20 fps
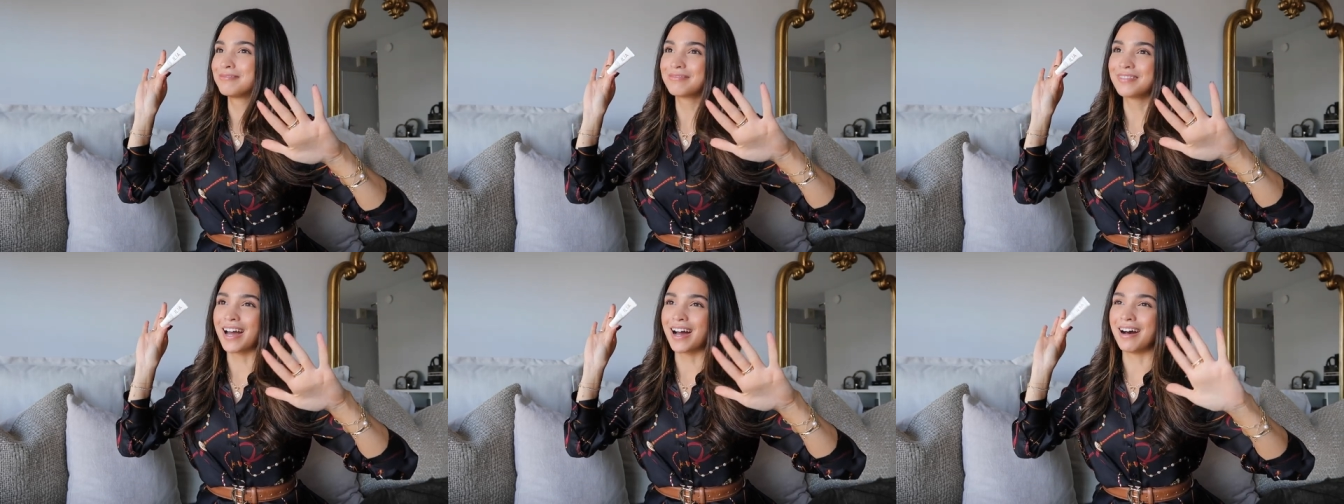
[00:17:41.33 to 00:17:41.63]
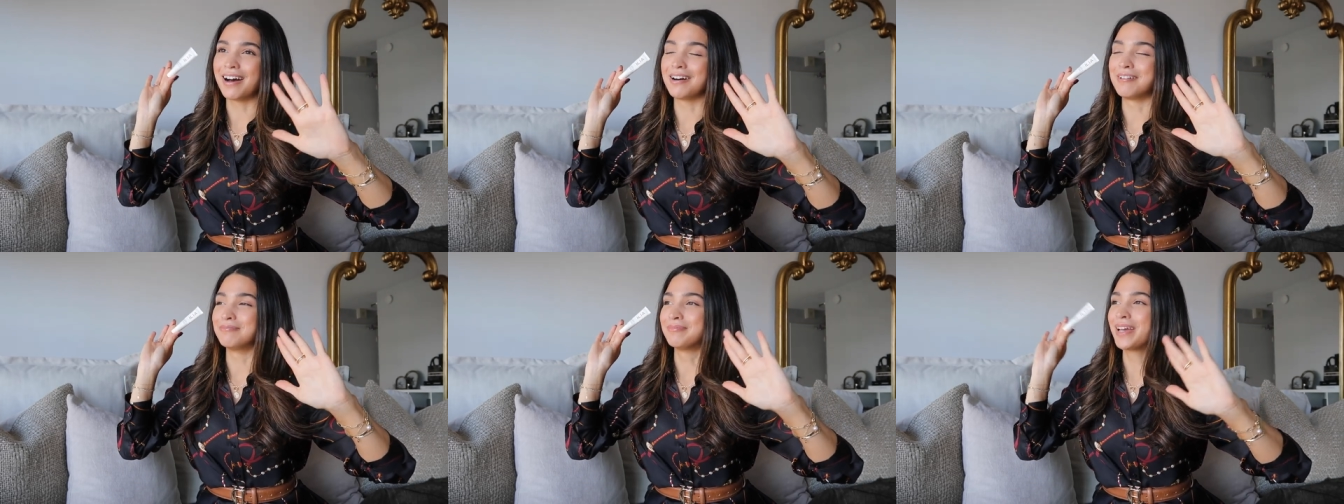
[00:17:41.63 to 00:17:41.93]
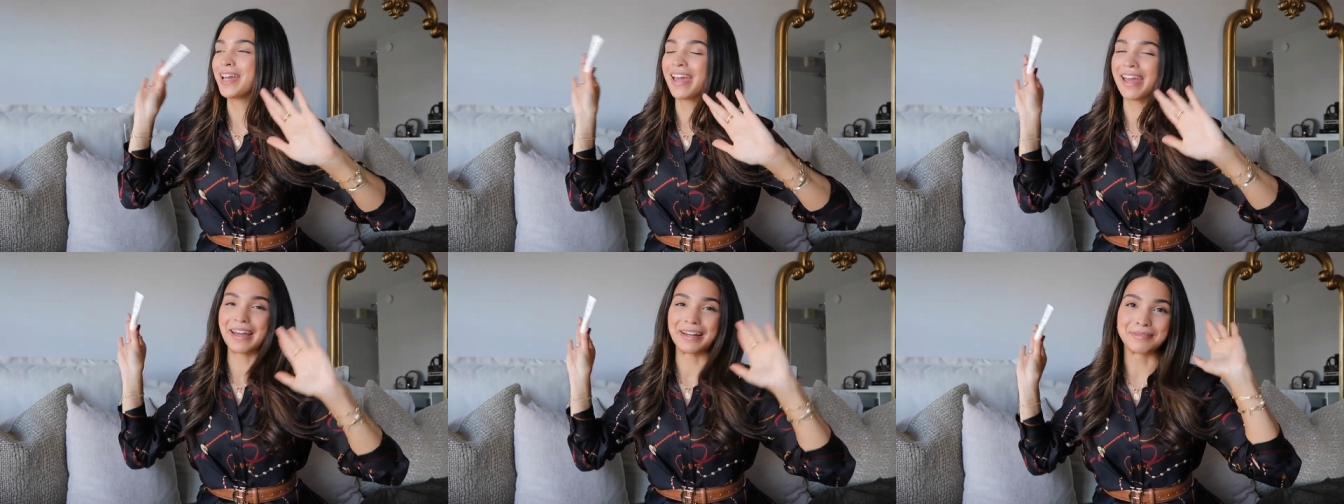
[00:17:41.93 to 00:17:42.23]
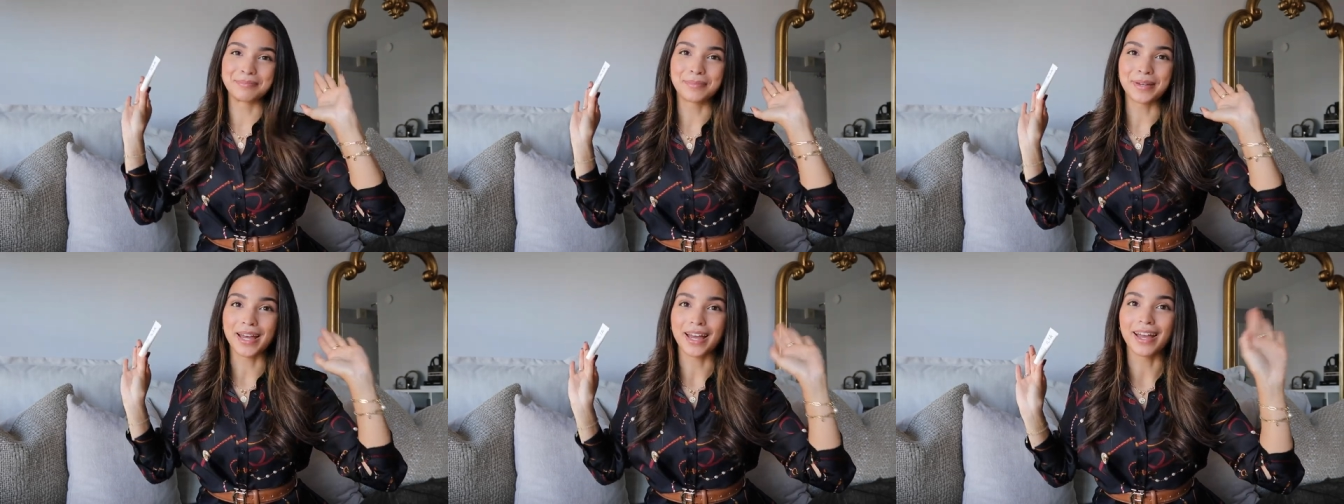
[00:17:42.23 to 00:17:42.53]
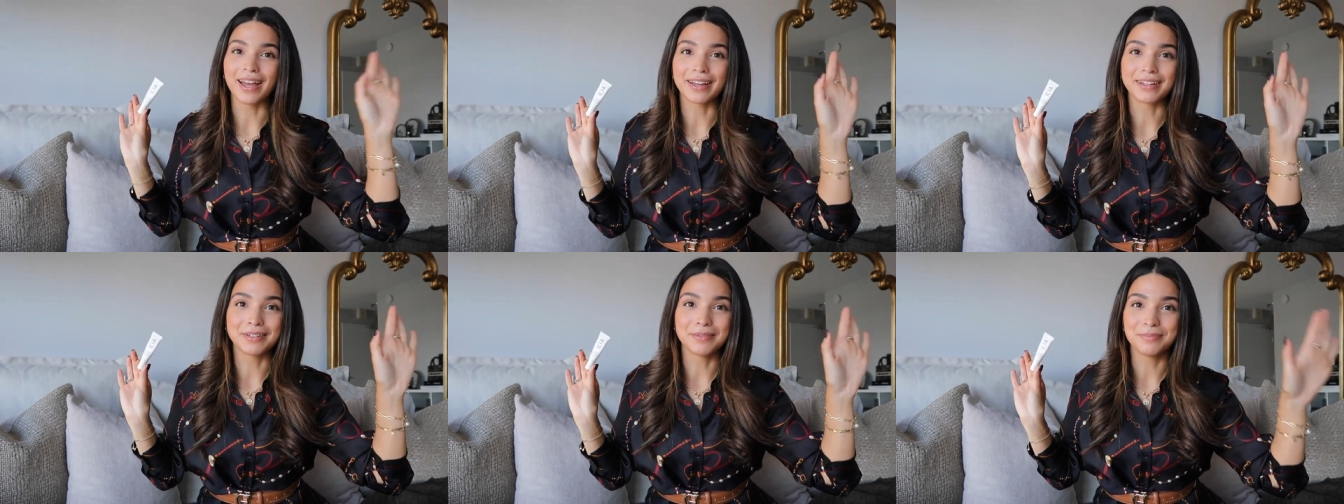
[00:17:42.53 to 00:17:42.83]
um,
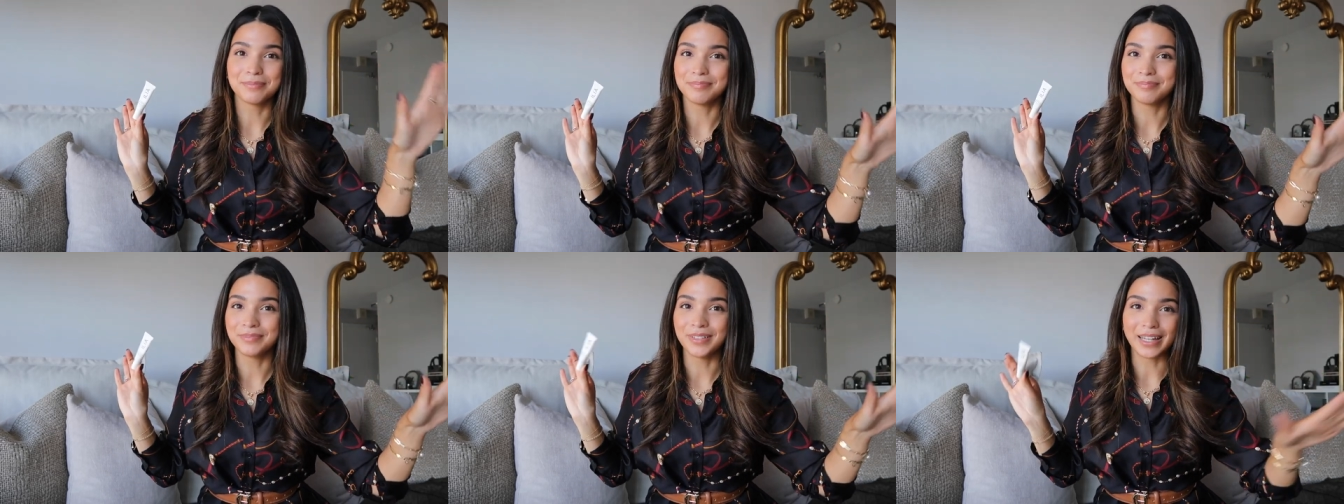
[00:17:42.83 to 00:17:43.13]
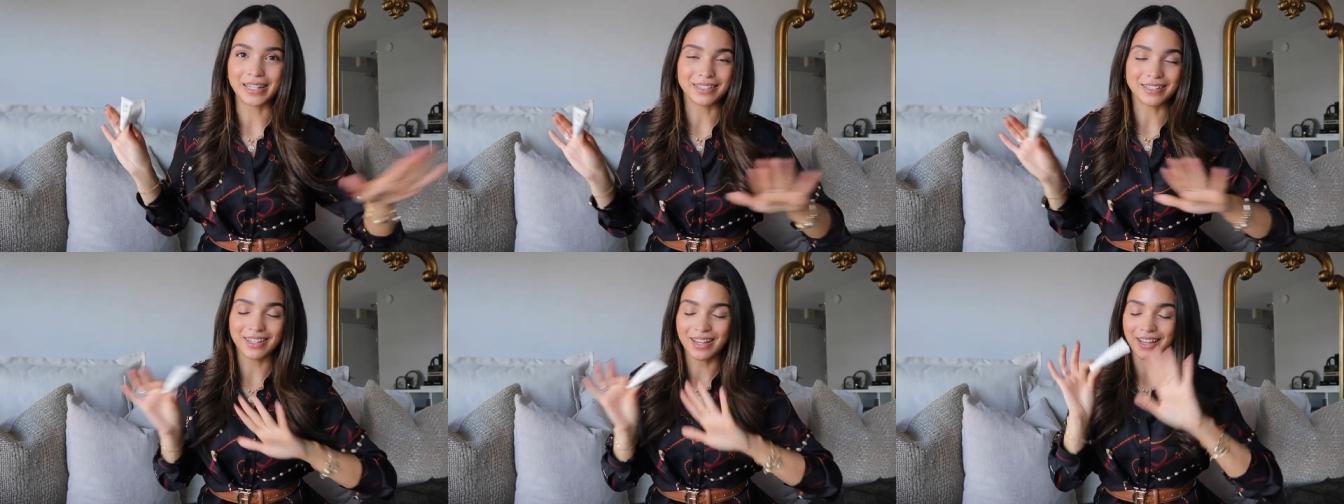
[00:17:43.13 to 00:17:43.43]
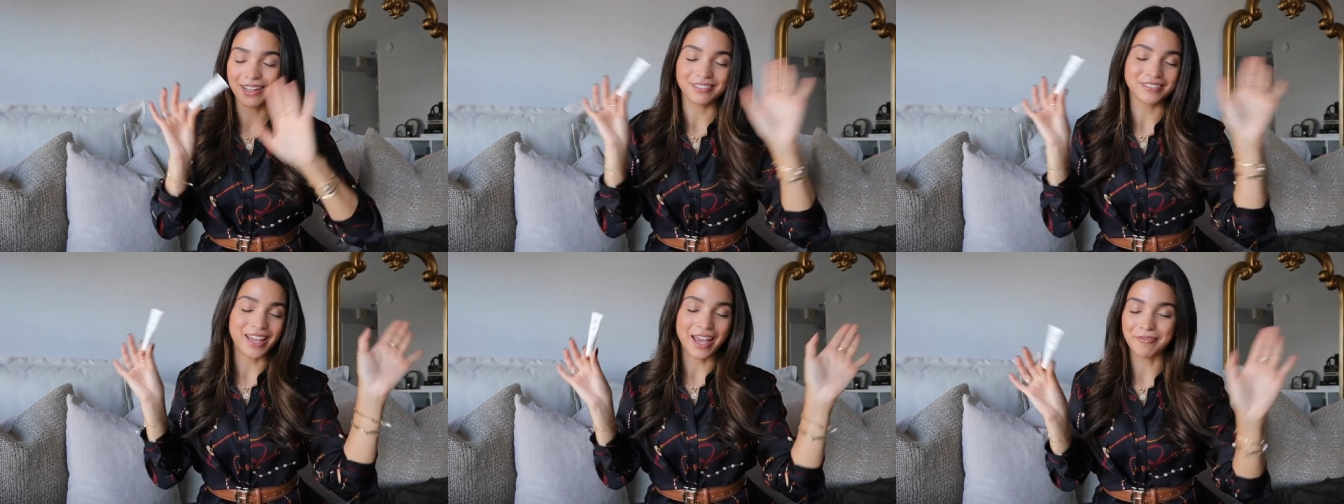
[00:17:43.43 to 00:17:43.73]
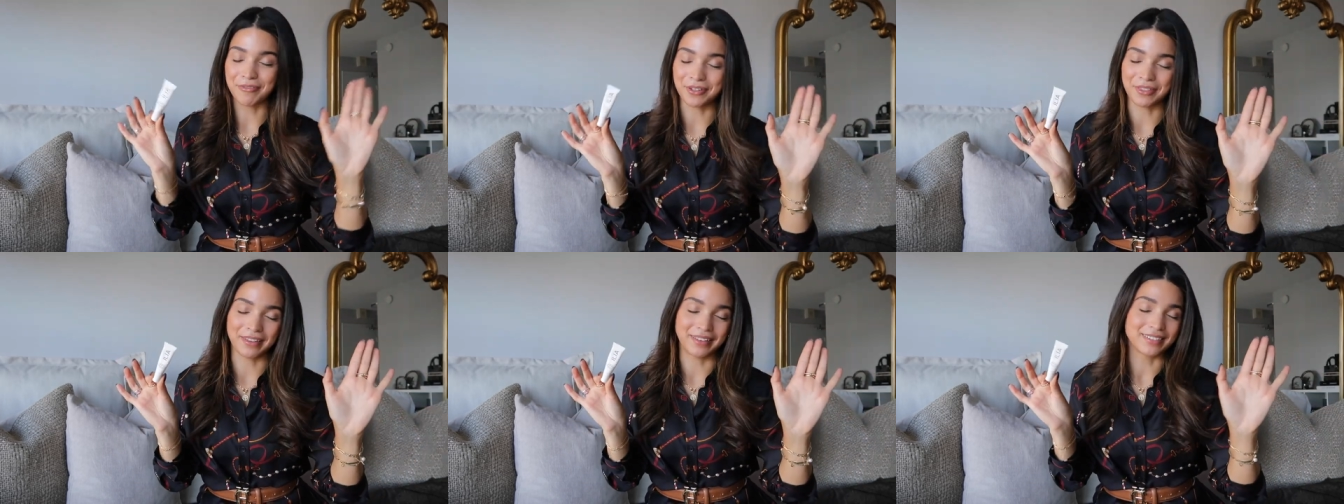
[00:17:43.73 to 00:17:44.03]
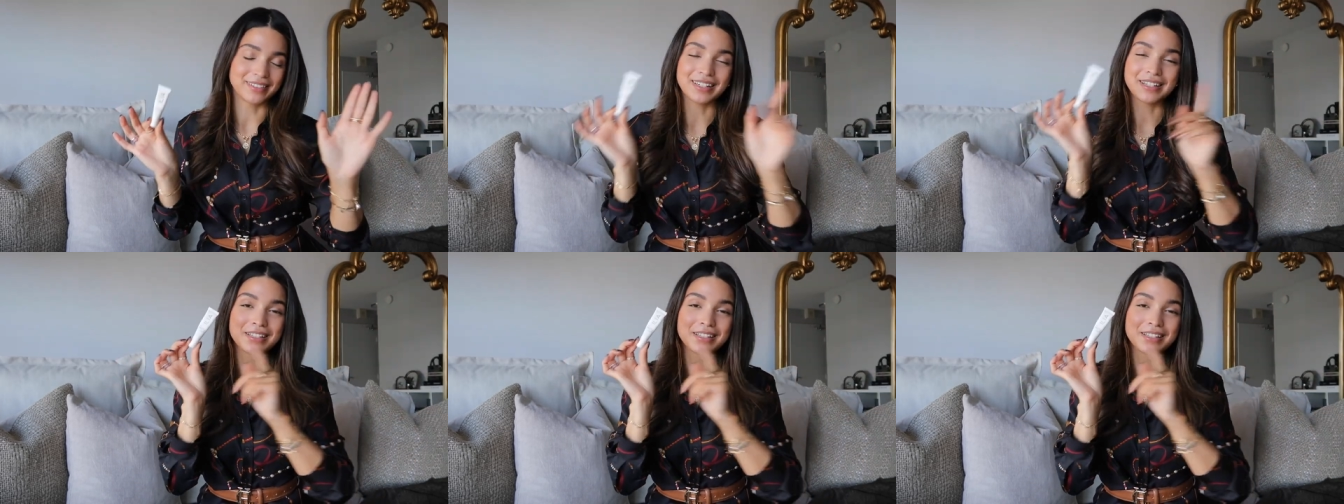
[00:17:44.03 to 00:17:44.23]
handbag, like everything.